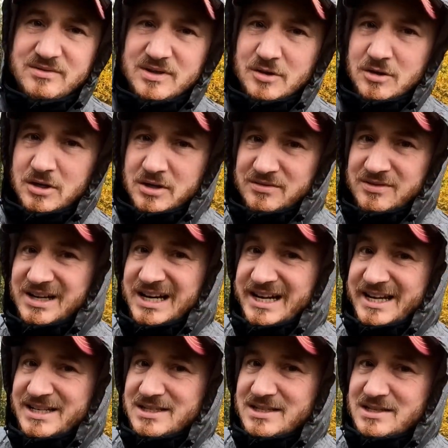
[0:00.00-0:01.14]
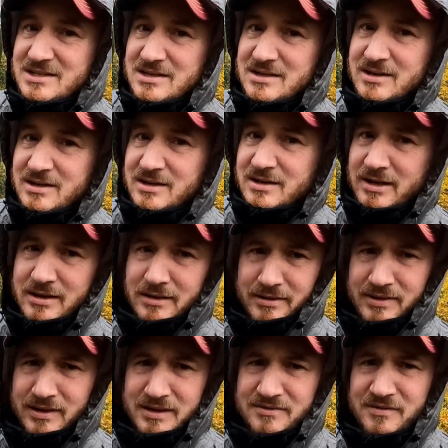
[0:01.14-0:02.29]
There are a lot of lanes I
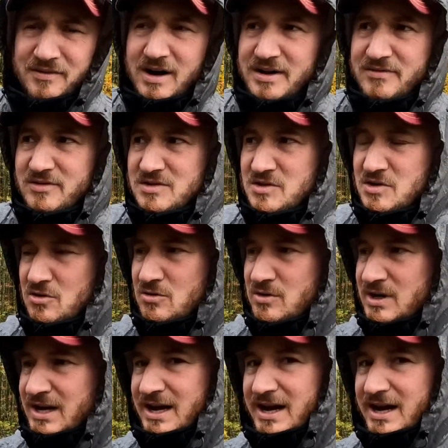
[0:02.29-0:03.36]
think five or so.